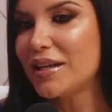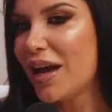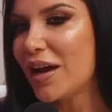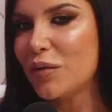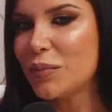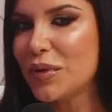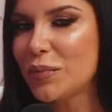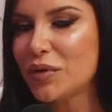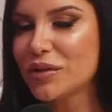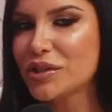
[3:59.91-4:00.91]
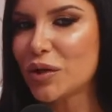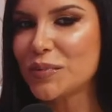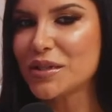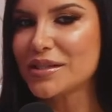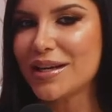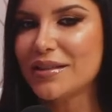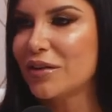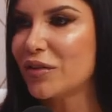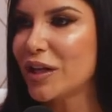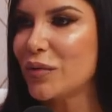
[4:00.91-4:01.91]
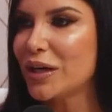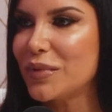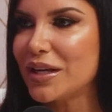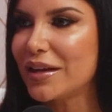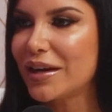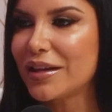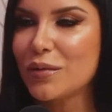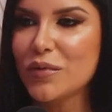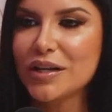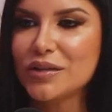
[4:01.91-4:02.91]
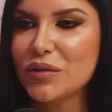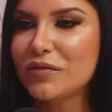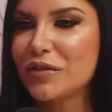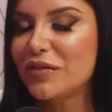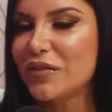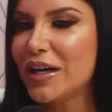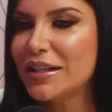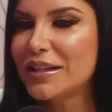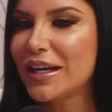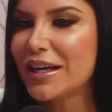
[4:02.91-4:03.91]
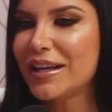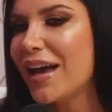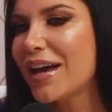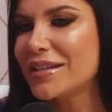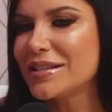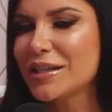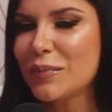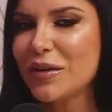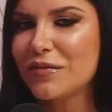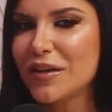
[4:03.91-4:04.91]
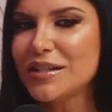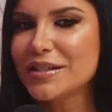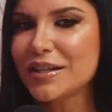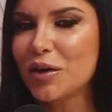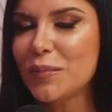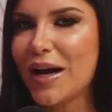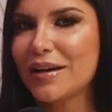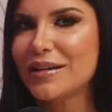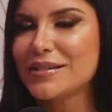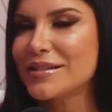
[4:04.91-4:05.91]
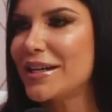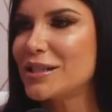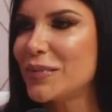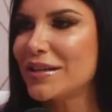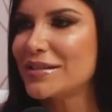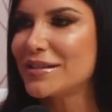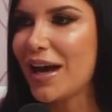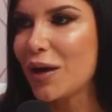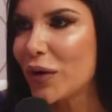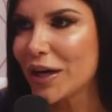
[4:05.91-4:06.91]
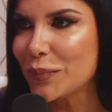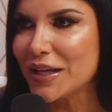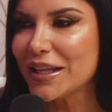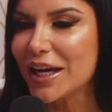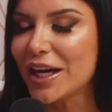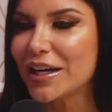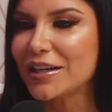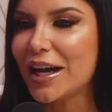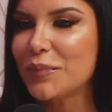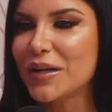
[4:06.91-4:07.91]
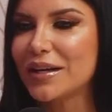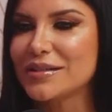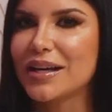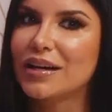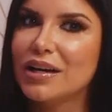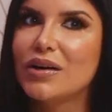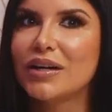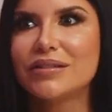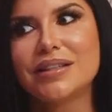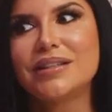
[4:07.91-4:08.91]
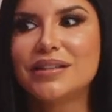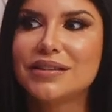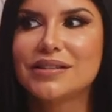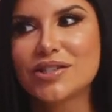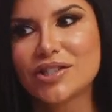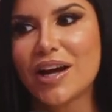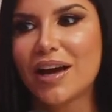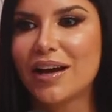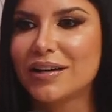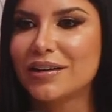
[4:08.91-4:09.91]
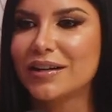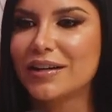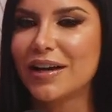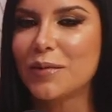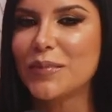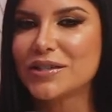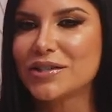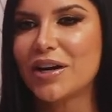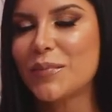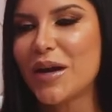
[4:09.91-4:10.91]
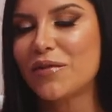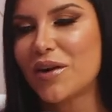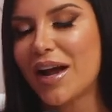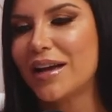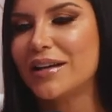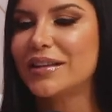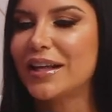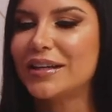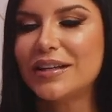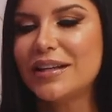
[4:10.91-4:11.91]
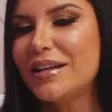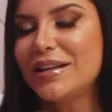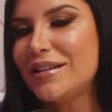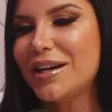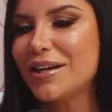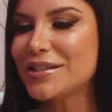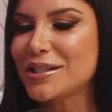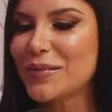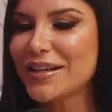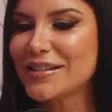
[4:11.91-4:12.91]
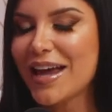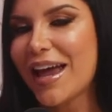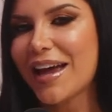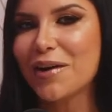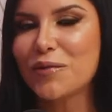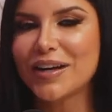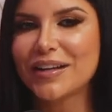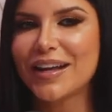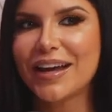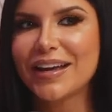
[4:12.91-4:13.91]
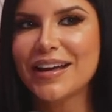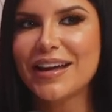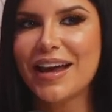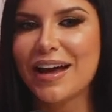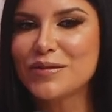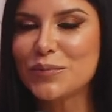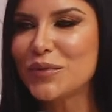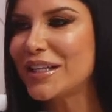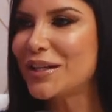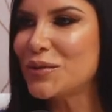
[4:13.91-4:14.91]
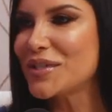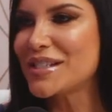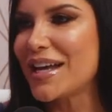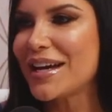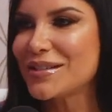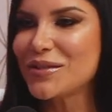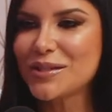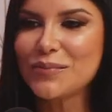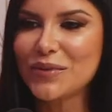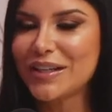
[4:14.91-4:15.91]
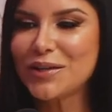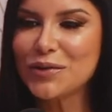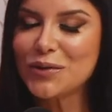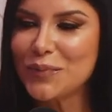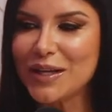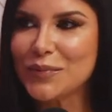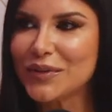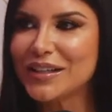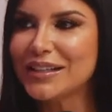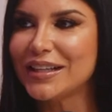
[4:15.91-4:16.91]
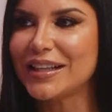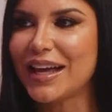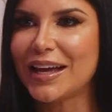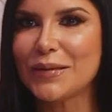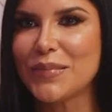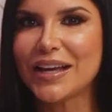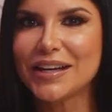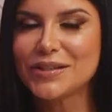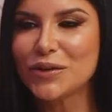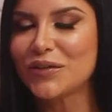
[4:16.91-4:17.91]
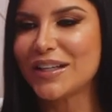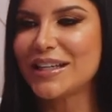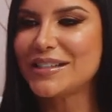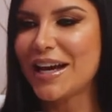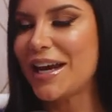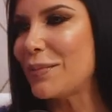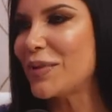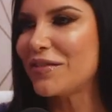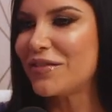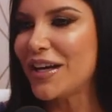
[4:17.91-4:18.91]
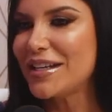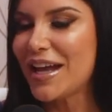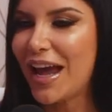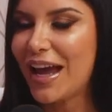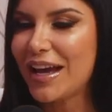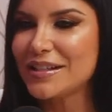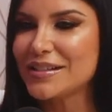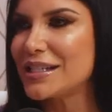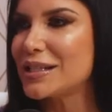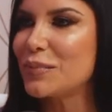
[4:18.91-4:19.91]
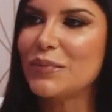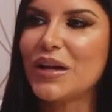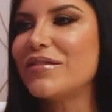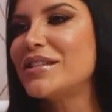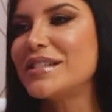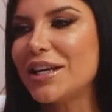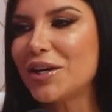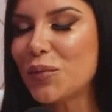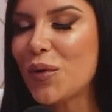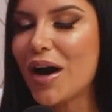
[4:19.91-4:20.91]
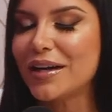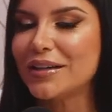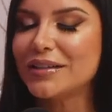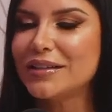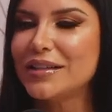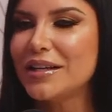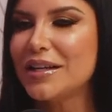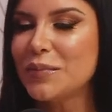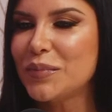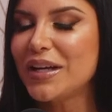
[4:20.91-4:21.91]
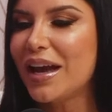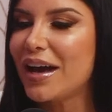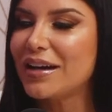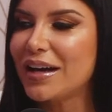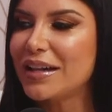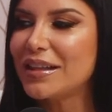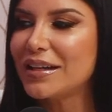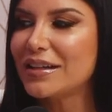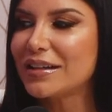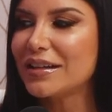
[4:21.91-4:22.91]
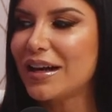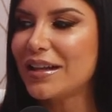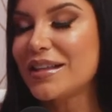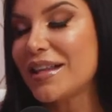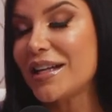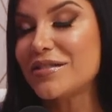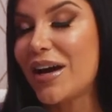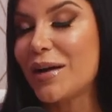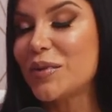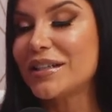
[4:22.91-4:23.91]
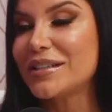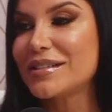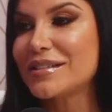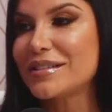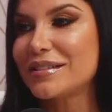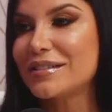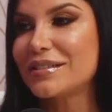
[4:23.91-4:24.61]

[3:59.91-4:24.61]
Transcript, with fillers: then yeah, when people show up to set, they really to be there. They want to do it for fun. Like, yeah, it's going to be fun to go back on sets because I want to be there, not yeah. because like, oh, I really need this check yeah. or got to make sure I pay rent. Like, no, just because hey, I want to like have some really cool sex with some really cool people and like make it into a really dynamic fun day and see some people I haven't seen in a while. But yeah, I think I think that's fabulous.